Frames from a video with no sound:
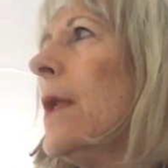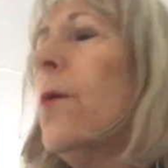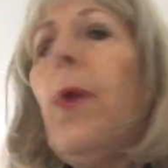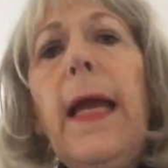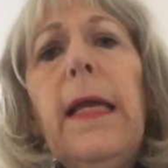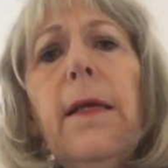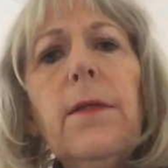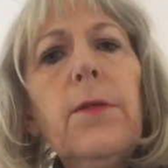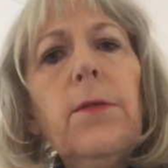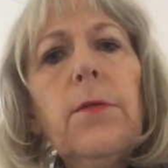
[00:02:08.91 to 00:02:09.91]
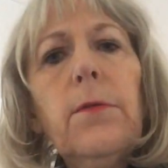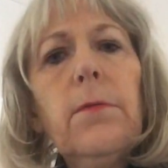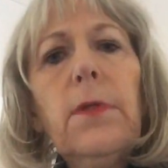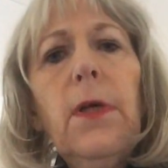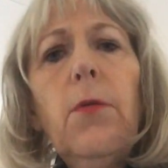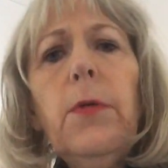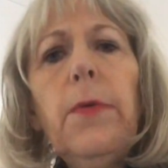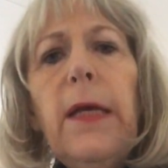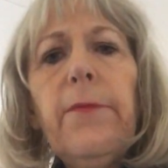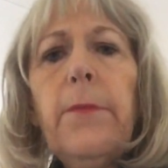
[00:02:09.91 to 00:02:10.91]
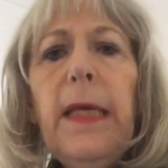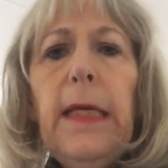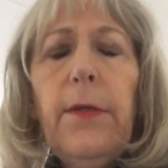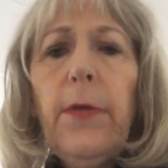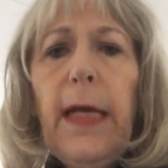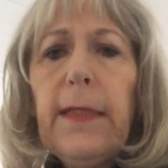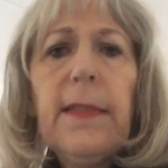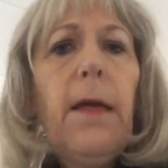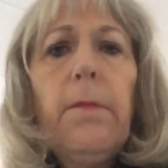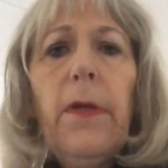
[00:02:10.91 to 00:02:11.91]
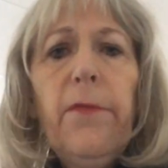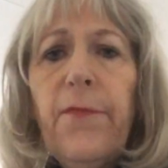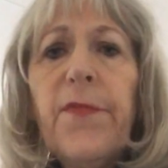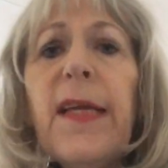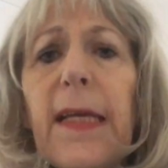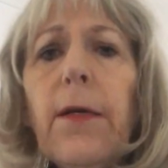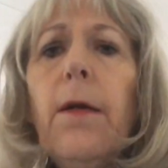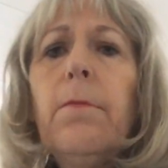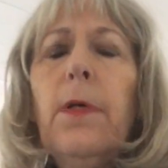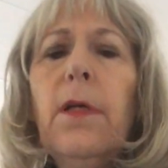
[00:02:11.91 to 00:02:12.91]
way to the only way for me to get some freedom,